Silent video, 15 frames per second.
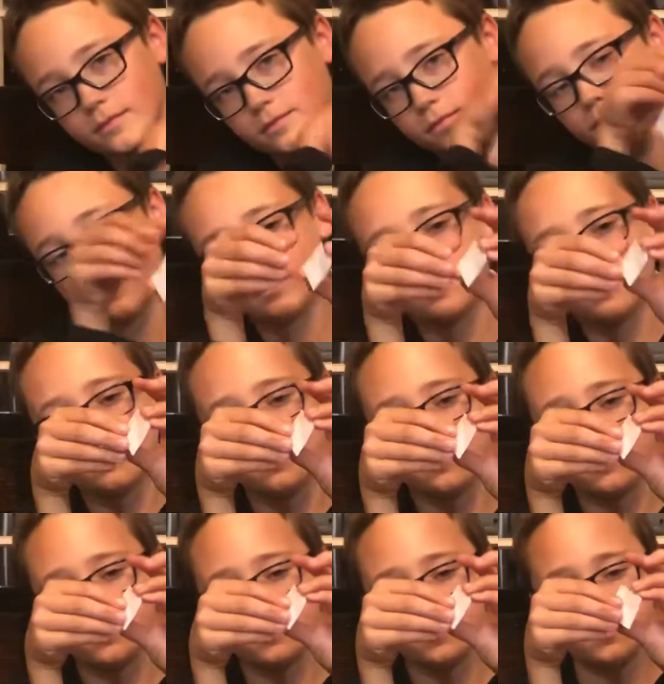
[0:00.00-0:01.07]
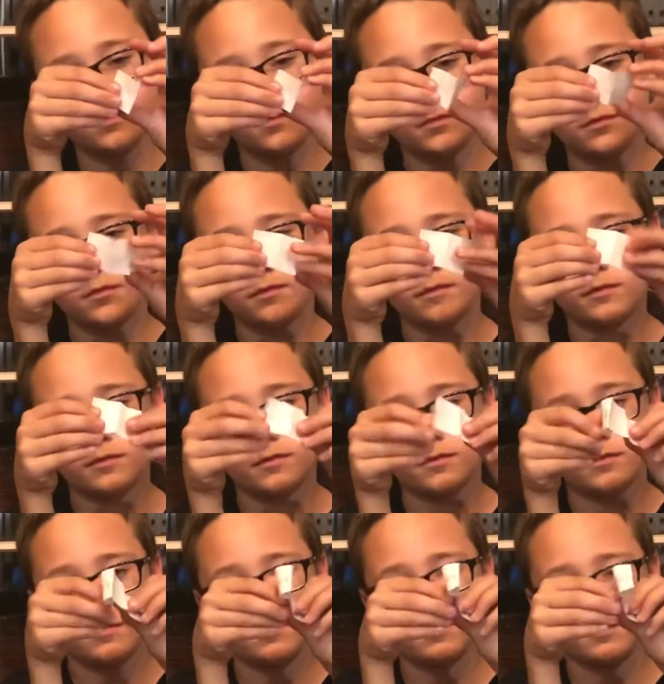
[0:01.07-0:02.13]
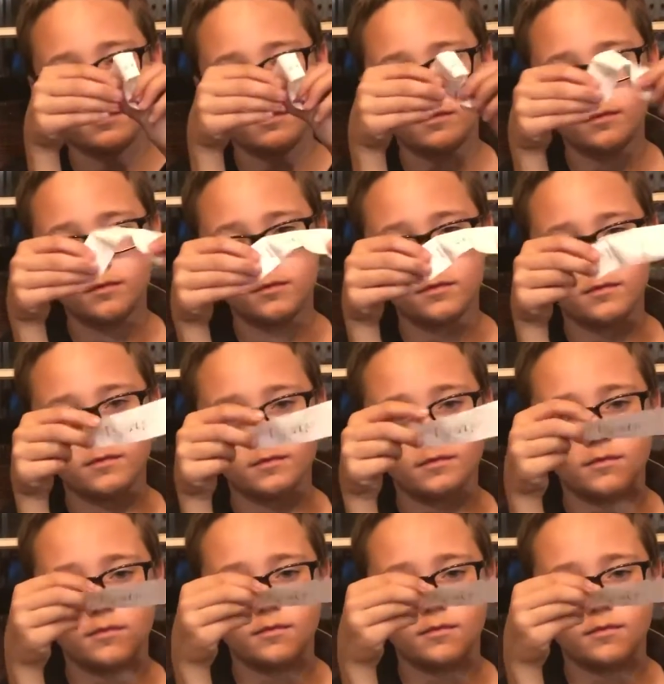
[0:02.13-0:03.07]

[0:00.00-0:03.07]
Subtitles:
(silence)